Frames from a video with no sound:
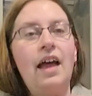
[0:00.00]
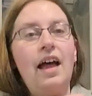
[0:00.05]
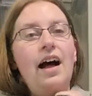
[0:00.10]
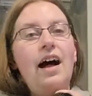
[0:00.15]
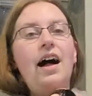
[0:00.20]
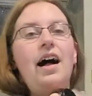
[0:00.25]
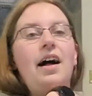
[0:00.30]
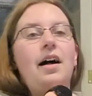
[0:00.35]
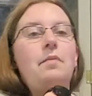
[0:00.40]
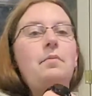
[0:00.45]

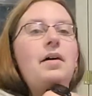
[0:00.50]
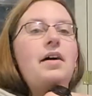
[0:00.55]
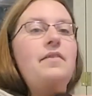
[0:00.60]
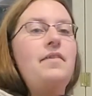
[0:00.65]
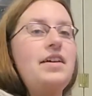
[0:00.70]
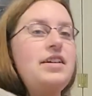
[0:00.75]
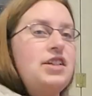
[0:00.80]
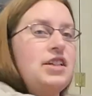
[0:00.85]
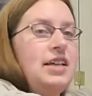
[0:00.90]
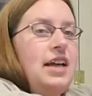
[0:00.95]

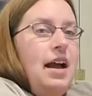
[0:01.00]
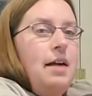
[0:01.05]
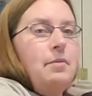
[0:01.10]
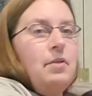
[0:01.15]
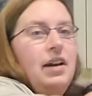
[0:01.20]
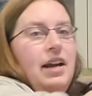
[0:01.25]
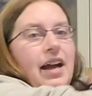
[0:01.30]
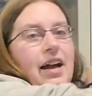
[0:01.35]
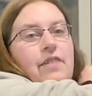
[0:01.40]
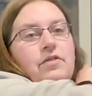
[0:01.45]
Eventually I'm
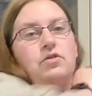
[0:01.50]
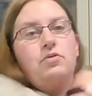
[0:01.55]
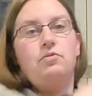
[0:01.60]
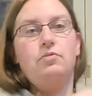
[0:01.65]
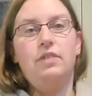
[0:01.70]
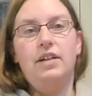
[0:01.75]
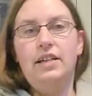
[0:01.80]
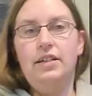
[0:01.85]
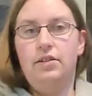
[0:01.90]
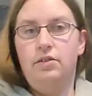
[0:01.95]
going to have to
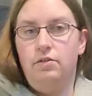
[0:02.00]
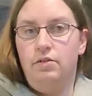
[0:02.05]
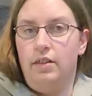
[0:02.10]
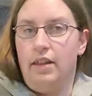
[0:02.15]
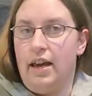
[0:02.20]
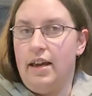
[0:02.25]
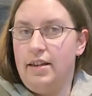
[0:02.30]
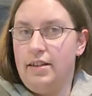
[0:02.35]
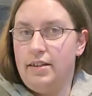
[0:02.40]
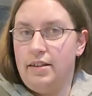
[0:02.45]
redo
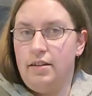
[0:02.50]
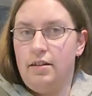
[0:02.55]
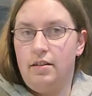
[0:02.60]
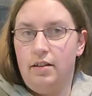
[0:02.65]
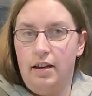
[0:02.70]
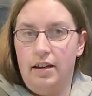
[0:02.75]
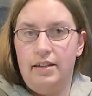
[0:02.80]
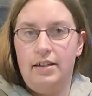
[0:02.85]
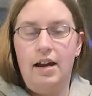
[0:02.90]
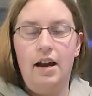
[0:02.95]
this
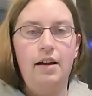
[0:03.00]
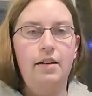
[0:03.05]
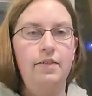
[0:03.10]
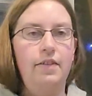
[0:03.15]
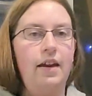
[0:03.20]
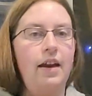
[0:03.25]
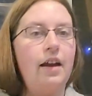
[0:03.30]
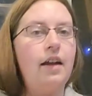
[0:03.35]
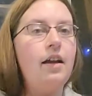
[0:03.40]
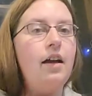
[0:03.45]
entire
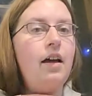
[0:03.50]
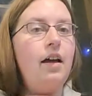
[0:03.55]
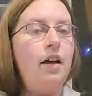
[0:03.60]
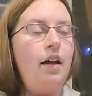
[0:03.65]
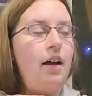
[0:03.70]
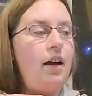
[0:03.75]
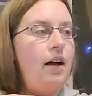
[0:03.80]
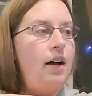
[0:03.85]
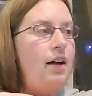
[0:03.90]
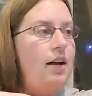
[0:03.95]
thing.
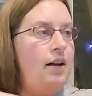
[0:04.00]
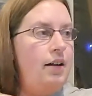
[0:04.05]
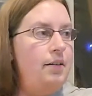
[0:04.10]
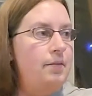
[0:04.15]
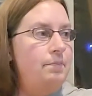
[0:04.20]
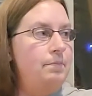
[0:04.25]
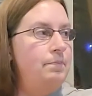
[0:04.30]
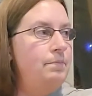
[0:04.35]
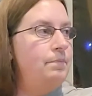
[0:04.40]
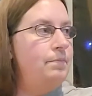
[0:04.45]

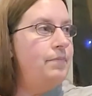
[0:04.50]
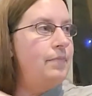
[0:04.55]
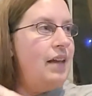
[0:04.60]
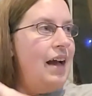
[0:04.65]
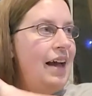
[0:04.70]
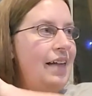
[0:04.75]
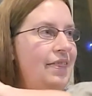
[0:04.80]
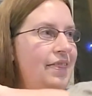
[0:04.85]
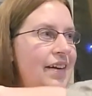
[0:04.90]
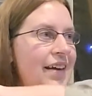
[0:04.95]
I
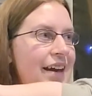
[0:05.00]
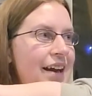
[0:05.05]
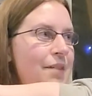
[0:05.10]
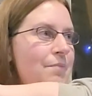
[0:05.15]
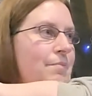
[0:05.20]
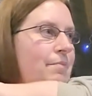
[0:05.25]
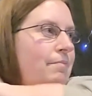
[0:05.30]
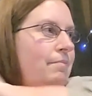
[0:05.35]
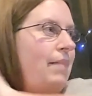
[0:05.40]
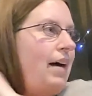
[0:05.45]
think I
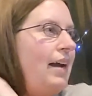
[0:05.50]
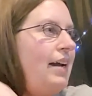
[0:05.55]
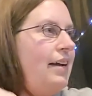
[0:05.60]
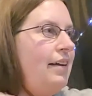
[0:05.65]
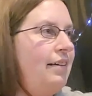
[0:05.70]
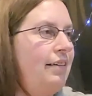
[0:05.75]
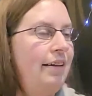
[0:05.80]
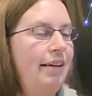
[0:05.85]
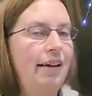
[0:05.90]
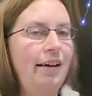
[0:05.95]

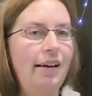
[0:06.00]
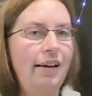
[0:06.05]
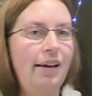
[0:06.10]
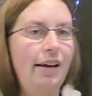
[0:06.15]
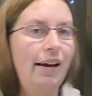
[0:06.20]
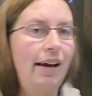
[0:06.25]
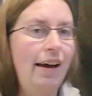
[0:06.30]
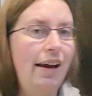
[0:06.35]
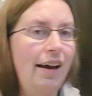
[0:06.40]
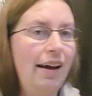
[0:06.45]
might
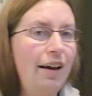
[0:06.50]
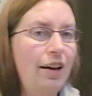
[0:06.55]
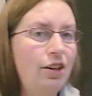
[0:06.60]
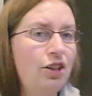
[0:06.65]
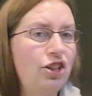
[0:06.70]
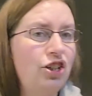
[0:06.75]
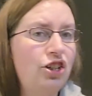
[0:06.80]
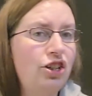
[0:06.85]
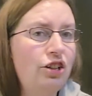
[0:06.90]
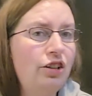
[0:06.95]

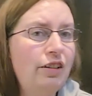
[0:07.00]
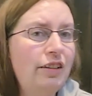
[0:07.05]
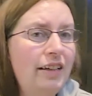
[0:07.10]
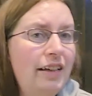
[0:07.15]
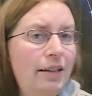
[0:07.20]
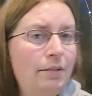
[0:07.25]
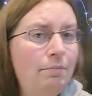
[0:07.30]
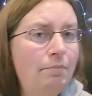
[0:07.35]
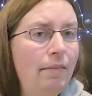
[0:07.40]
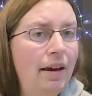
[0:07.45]

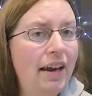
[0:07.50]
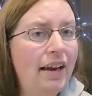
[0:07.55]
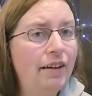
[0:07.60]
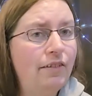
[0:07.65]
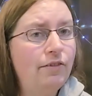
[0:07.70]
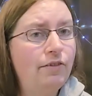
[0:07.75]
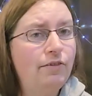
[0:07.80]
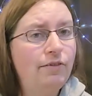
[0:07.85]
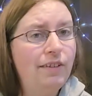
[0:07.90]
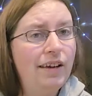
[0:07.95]
actually make
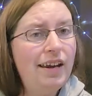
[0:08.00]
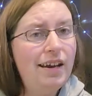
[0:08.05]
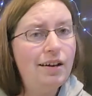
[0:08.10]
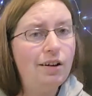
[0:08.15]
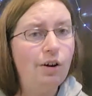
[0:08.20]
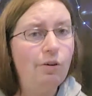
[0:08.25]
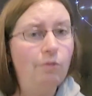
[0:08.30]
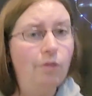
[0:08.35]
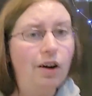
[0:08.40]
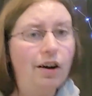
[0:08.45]
a
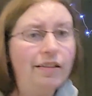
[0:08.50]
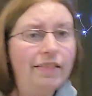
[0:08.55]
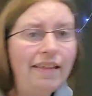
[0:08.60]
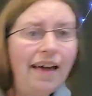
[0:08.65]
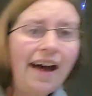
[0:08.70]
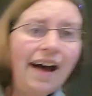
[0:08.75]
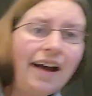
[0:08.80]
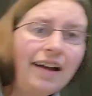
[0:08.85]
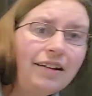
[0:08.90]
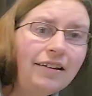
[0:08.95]
video on
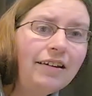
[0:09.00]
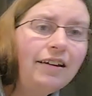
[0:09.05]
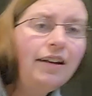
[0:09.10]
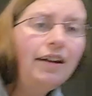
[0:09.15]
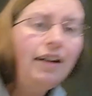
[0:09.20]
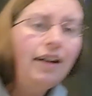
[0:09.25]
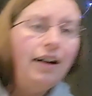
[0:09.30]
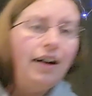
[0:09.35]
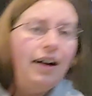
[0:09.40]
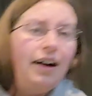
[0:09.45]
that.
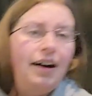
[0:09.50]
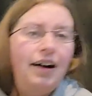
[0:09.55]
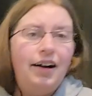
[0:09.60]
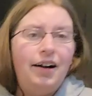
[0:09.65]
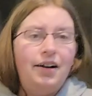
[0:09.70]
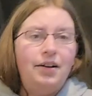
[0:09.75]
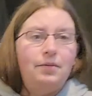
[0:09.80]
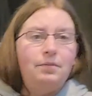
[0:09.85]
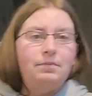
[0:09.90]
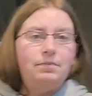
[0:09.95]

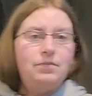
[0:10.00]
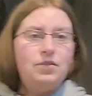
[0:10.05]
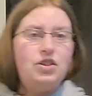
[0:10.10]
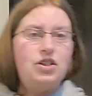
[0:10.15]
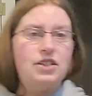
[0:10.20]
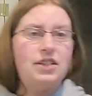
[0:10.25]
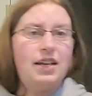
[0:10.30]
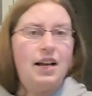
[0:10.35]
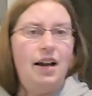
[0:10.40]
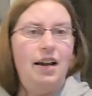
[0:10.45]

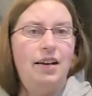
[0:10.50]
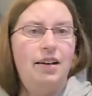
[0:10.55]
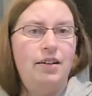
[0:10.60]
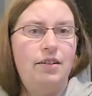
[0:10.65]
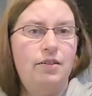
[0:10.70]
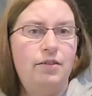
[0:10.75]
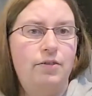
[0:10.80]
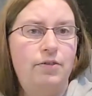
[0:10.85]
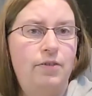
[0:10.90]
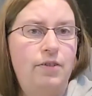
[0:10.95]
Just kind
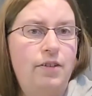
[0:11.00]
of